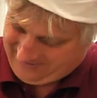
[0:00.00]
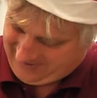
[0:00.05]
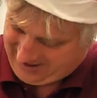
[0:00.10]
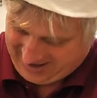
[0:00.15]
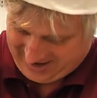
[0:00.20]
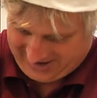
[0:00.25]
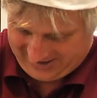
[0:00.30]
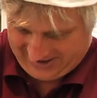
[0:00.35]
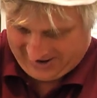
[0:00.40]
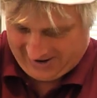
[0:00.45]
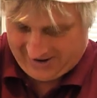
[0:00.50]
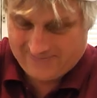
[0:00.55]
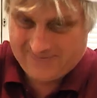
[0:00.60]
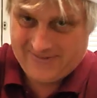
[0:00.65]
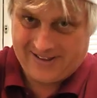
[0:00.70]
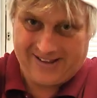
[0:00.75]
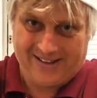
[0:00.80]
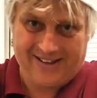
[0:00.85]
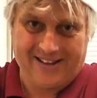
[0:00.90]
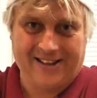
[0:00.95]
Mate, Father
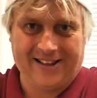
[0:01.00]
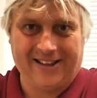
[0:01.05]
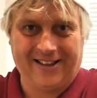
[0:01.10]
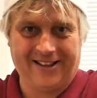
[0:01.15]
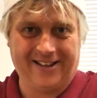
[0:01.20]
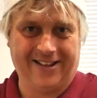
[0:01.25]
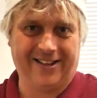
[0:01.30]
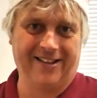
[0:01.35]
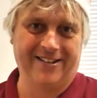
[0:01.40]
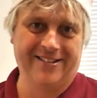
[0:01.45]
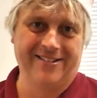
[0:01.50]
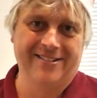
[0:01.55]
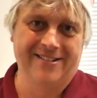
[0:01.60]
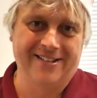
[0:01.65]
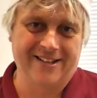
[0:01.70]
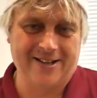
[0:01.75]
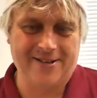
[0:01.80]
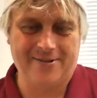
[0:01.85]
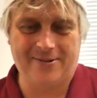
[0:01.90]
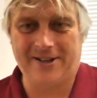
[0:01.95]
Christmas himself.
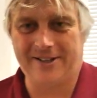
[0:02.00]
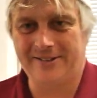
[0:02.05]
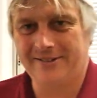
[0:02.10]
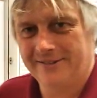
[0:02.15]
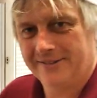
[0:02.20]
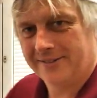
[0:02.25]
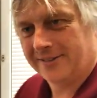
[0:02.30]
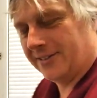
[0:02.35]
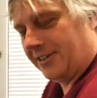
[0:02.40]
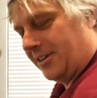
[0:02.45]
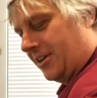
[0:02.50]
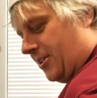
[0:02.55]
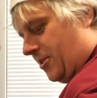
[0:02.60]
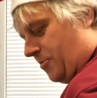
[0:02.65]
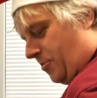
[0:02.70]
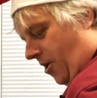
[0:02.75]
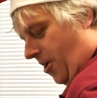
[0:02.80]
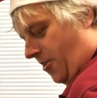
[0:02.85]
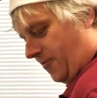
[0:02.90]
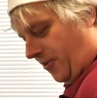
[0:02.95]
Now, yeah, well, you know,
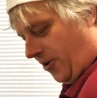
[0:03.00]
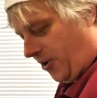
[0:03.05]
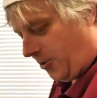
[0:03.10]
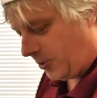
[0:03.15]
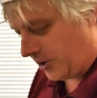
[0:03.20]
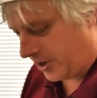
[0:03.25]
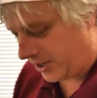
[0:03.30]
the profile